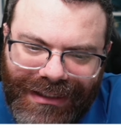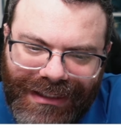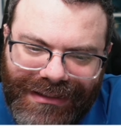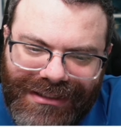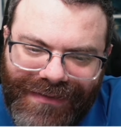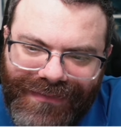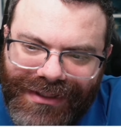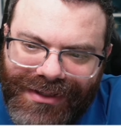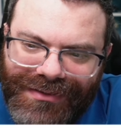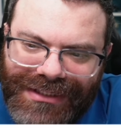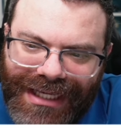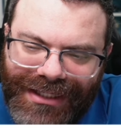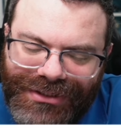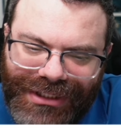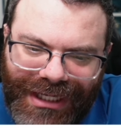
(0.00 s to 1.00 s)
It definitely goes
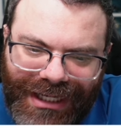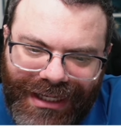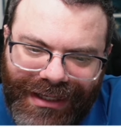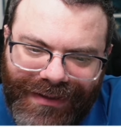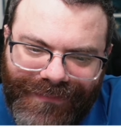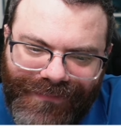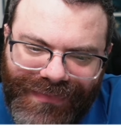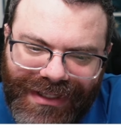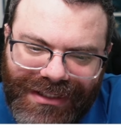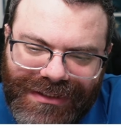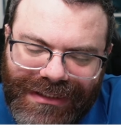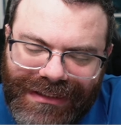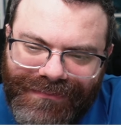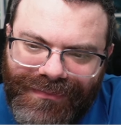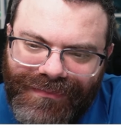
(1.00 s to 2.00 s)
H A
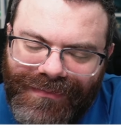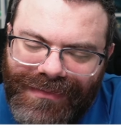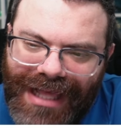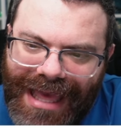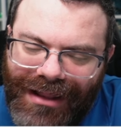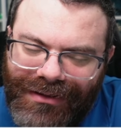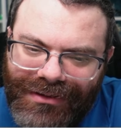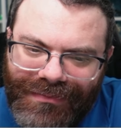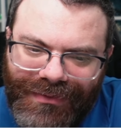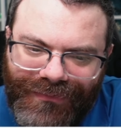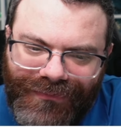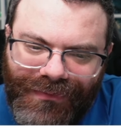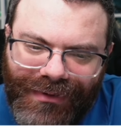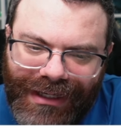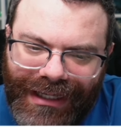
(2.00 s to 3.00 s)
and L or
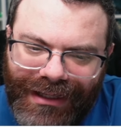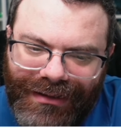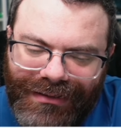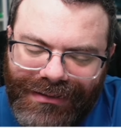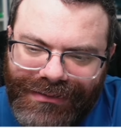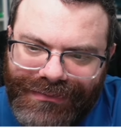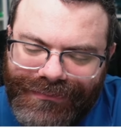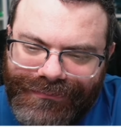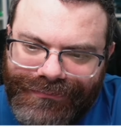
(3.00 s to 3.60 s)
before L.